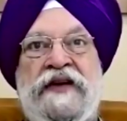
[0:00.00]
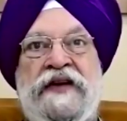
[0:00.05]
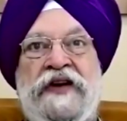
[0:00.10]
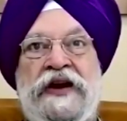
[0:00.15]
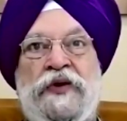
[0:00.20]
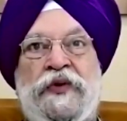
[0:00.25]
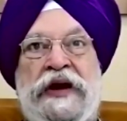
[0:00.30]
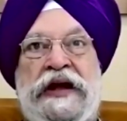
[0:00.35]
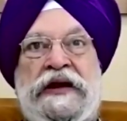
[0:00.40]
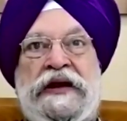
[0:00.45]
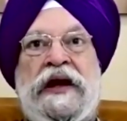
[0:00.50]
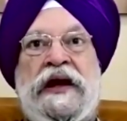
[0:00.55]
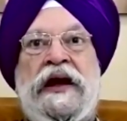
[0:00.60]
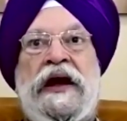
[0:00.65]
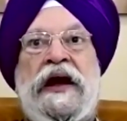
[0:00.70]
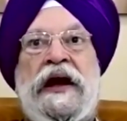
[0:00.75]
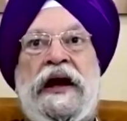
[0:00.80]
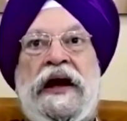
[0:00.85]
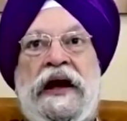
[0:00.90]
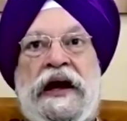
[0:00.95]
even with
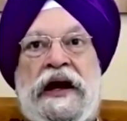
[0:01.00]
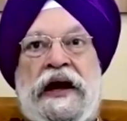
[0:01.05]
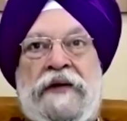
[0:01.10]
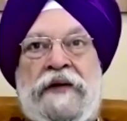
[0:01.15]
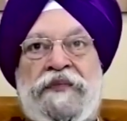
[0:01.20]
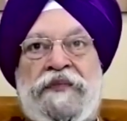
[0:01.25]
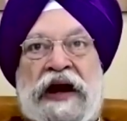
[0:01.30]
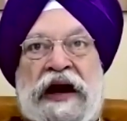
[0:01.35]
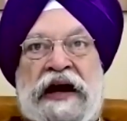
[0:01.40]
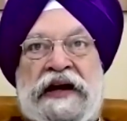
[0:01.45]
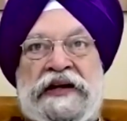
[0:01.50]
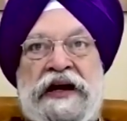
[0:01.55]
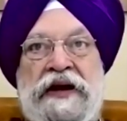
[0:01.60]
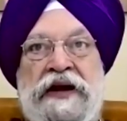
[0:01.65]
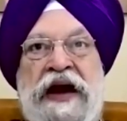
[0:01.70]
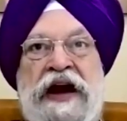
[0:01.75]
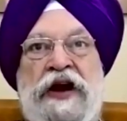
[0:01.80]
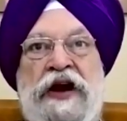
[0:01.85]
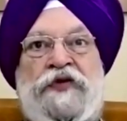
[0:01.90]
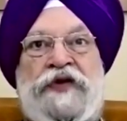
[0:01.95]
uh, other
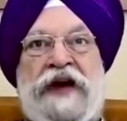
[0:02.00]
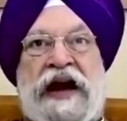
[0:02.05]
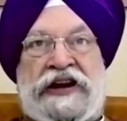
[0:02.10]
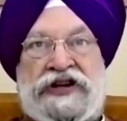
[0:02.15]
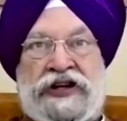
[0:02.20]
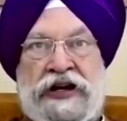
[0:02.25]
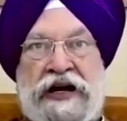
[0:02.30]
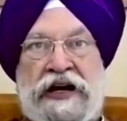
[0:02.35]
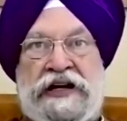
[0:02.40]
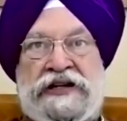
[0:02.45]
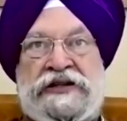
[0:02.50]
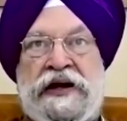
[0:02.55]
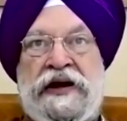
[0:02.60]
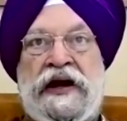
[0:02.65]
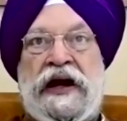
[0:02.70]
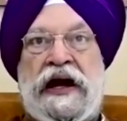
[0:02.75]
manufacturers